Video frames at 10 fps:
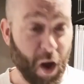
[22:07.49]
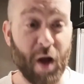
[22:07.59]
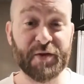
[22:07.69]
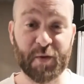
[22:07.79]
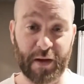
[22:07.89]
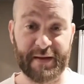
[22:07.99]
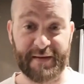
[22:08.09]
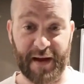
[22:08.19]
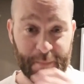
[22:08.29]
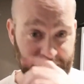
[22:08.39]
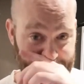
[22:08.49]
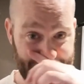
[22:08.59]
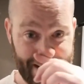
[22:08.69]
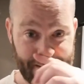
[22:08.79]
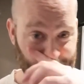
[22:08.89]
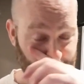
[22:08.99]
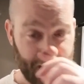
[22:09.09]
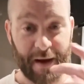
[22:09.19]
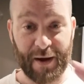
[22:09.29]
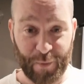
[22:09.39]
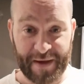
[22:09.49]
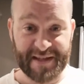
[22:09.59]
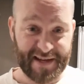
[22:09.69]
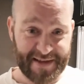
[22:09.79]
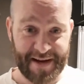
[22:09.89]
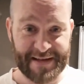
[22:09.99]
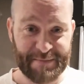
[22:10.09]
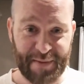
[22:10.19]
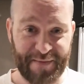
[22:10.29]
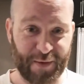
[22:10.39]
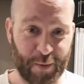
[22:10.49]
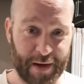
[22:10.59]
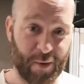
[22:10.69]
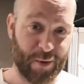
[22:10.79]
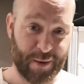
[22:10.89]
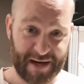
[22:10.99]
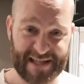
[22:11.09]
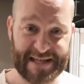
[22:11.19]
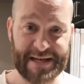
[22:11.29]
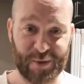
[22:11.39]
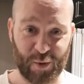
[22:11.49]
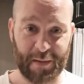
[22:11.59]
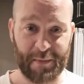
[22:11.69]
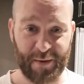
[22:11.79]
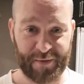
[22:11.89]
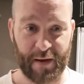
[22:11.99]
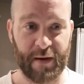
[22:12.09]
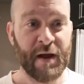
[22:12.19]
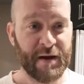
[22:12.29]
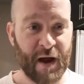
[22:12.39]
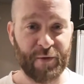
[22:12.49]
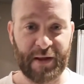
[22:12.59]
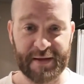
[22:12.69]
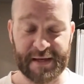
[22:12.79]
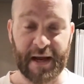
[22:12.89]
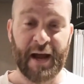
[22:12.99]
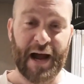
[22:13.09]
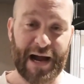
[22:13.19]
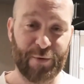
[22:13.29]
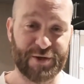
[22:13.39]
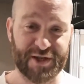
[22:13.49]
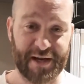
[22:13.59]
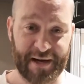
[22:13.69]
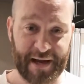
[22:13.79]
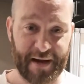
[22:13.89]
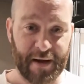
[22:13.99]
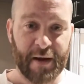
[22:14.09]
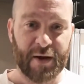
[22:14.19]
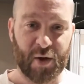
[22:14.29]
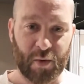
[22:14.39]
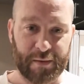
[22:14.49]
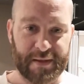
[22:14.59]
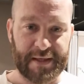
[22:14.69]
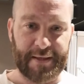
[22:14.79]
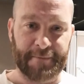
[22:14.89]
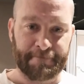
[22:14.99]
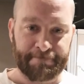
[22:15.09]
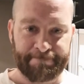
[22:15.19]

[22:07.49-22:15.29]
Also, like the time I had hot wings at Denny's in Buffalo and I ordered iced tea to cool my mouth down, not realizing I was just going to get cold tea